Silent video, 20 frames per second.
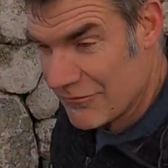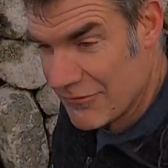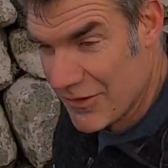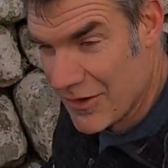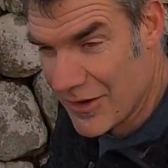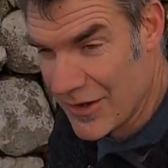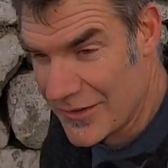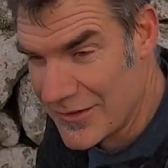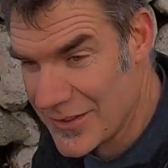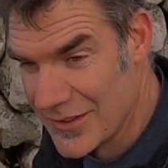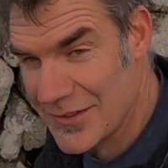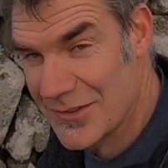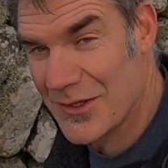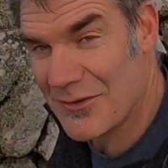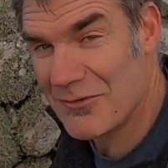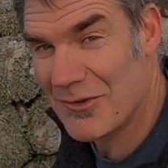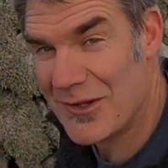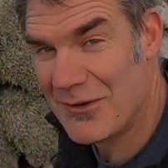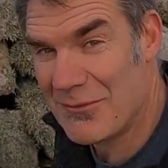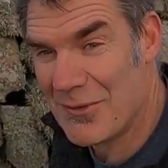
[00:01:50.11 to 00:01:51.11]
Right, so
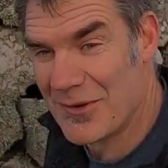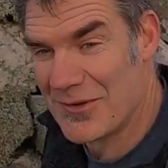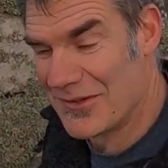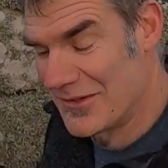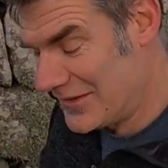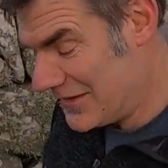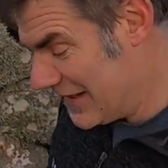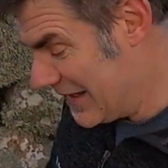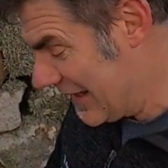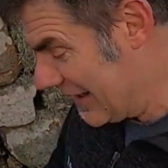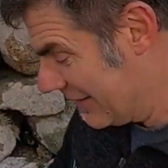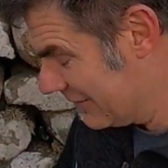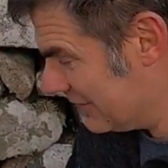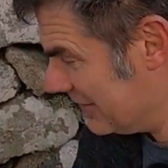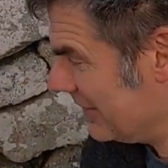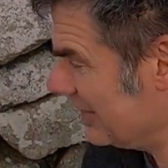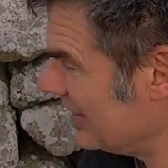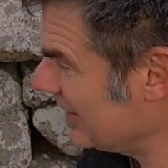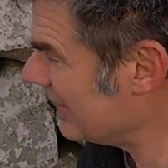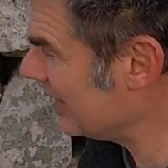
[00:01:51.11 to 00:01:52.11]
if we wander down
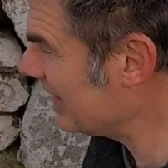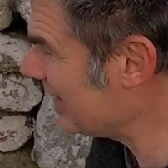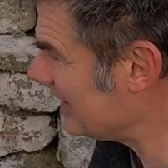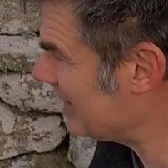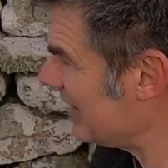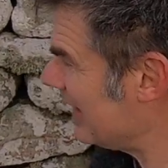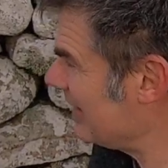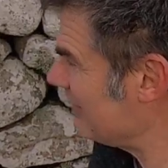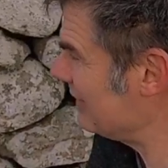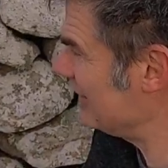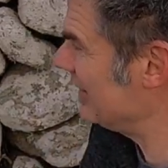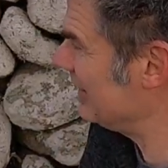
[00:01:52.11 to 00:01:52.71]
and have a